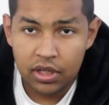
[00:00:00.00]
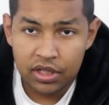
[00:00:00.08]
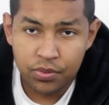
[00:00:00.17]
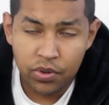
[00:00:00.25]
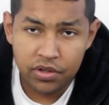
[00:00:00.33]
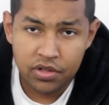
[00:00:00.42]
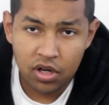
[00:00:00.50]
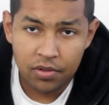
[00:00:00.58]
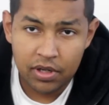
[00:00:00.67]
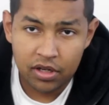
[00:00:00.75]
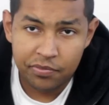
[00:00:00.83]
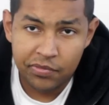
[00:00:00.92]
Next, we're going to talk
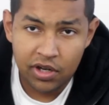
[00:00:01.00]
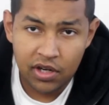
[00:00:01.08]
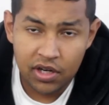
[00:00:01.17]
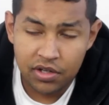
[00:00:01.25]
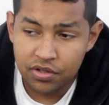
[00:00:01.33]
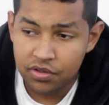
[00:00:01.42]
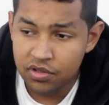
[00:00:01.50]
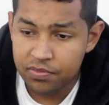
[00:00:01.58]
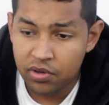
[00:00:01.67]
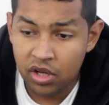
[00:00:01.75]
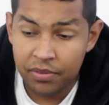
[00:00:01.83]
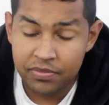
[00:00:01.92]
about community issues,
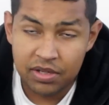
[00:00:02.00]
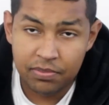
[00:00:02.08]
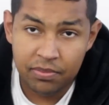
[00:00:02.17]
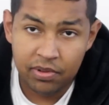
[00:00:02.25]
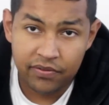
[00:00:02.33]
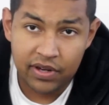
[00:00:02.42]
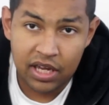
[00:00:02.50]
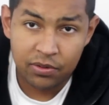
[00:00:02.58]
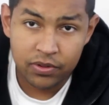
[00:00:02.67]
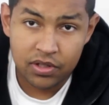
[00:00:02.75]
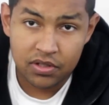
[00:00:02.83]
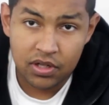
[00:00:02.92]
problems that people have had
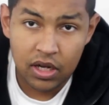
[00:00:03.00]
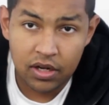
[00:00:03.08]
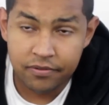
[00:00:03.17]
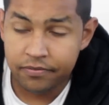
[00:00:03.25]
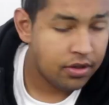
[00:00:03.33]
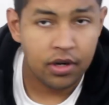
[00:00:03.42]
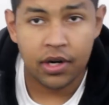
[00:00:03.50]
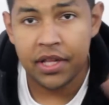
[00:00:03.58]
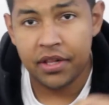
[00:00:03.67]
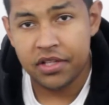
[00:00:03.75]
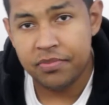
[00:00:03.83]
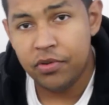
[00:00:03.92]
with this gun. All
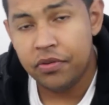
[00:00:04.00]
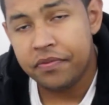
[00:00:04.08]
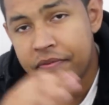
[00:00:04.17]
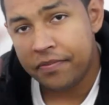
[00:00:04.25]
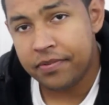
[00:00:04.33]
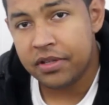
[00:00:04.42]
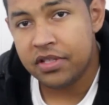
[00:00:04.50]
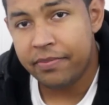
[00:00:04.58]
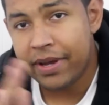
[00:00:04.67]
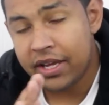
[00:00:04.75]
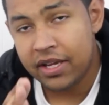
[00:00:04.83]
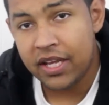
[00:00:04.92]
right, let's move from front to
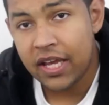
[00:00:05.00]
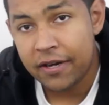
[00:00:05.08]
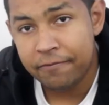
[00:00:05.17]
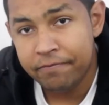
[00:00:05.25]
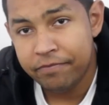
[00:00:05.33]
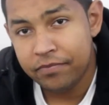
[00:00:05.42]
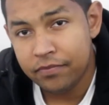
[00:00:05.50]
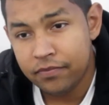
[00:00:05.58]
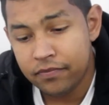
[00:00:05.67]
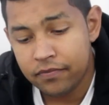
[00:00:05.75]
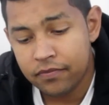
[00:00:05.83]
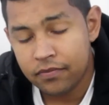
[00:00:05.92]
back again.
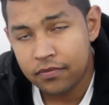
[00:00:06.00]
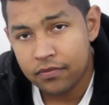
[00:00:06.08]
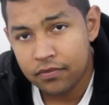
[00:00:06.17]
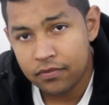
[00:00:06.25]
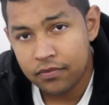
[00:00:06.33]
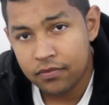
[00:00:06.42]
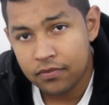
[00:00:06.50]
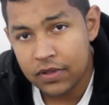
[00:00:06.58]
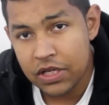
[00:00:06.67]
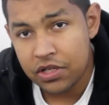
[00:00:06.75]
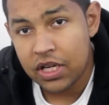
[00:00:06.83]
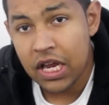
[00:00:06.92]

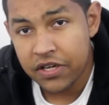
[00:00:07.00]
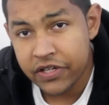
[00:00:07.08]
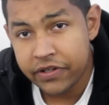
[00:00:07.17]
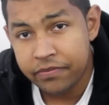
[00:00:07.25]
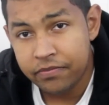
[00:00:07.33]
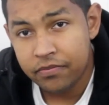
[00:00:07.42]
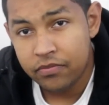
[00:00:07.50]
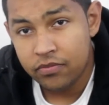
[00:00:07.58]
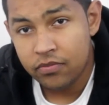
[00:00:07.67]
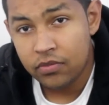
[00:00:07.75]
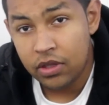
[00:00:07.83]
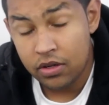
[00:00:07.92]
Did you catch it?
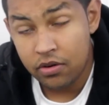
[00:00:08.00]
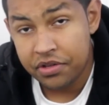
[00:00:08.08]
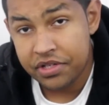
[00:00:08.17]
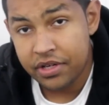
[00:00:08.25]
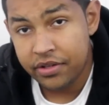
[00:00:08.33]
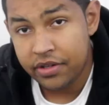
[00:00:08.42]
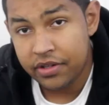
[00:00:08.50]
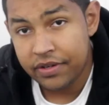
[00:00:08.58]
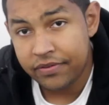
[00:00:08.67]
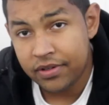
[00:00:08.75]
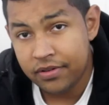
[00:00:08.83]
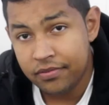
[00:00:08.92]
You notice anything
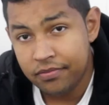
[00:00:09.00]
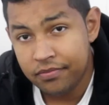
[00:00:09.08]
different?